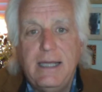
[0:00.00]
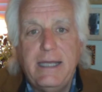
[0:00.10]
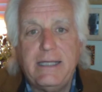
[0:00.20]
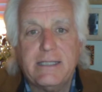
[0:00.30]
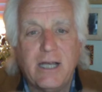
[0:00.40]

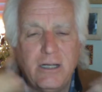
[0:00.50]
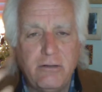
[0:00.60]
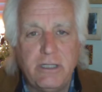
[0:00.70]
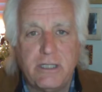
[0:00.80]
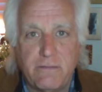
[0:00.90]
It's
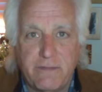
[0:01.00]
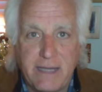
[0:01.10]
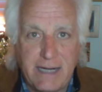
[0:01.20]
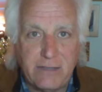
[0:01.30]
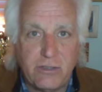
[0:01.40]
hundreds of
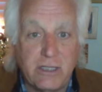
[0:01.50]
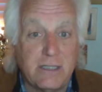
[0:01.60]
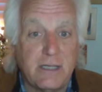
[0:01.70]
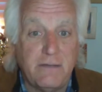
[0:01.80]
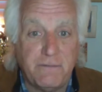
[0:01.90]

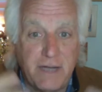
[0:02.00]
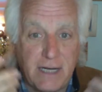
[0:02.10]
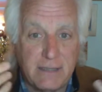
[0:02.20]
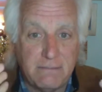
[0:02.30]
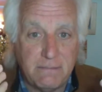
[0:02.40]
thousands, if
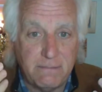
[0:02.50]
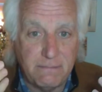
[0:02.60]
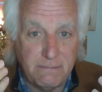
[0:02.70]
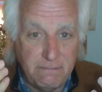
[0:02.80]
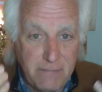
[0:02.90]
not
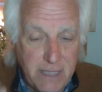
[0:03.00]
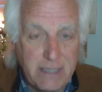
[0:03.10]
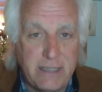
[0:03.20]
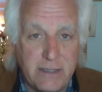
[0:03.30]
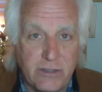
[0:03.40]

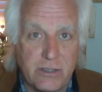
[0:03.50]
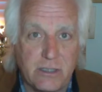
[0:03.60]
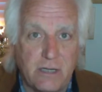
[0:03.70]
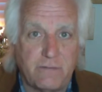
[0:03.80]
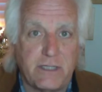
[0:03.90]
millions
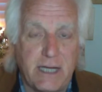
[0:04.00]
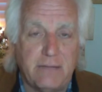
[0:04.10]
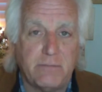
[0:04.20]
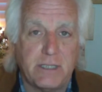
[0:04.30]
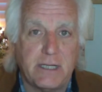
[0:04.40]
of
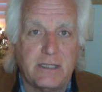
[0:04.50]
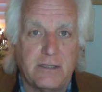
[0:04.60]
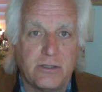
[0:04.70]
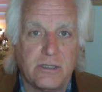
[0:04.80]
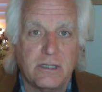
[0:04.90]
stem
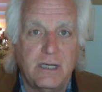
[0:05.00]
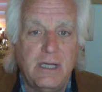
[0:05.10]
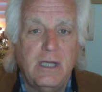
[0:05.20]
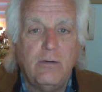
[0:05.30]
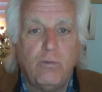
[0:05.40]
cells
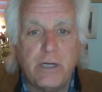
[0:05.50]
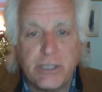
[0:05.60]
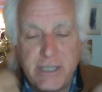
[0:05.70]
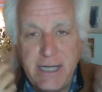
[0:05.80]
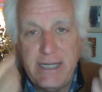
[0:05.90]

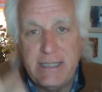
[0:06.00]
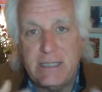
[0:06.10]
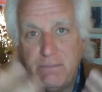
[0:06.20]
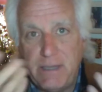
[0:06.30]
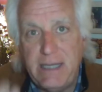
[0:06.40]
which need
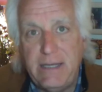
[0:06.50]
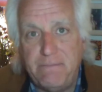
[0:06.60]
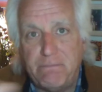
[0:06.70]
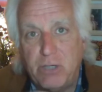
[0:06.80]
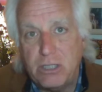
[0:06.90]
to be
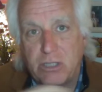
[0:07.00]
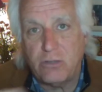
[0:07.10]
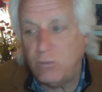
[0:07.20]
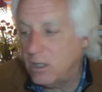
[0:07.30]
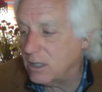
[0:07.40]
put
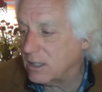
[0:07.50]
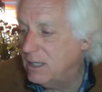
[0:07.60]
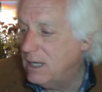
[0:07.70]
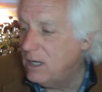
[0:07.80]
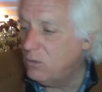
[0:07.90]
to work.
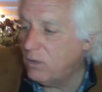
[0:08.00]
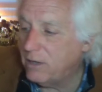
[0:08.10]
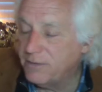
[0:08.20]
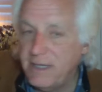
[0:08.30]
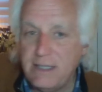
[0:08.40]

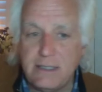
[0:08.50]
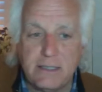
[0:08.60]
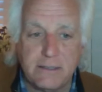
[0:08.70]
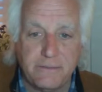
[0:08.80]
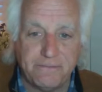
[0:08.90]
Well,
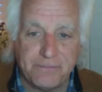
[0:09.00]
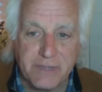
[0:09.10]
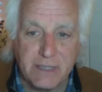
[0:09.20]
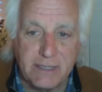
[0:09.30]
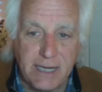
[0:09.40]
this
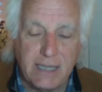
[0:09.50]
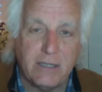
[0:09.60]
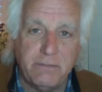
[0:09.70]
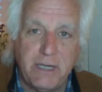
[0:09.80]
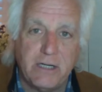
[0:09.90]

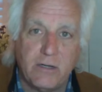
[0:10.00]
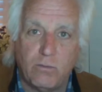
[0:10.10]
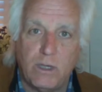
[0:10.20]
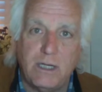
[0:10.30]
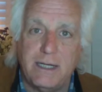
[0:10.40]
Telomir
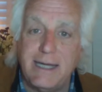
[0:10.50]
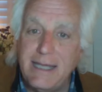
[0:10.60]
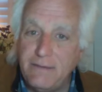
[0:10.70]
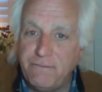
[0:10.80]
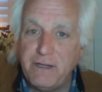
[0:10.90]
one,
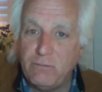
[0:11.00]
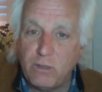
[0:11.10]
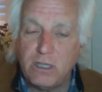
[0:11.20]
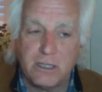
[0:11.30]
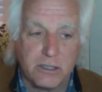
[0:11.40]
if it
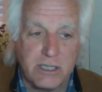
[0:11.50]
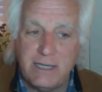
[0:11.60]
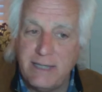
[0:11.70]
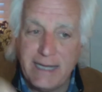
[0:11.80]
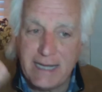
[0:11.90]
works,
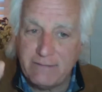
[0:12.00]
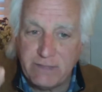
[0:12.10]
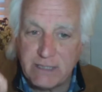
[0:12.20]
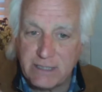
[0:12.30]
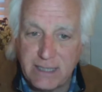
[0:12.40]
and they
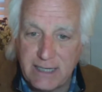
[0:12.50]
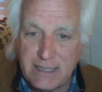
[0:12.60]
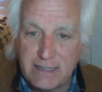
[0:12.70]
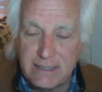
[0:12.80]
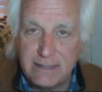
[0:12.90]
haven't
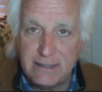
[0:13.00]
said,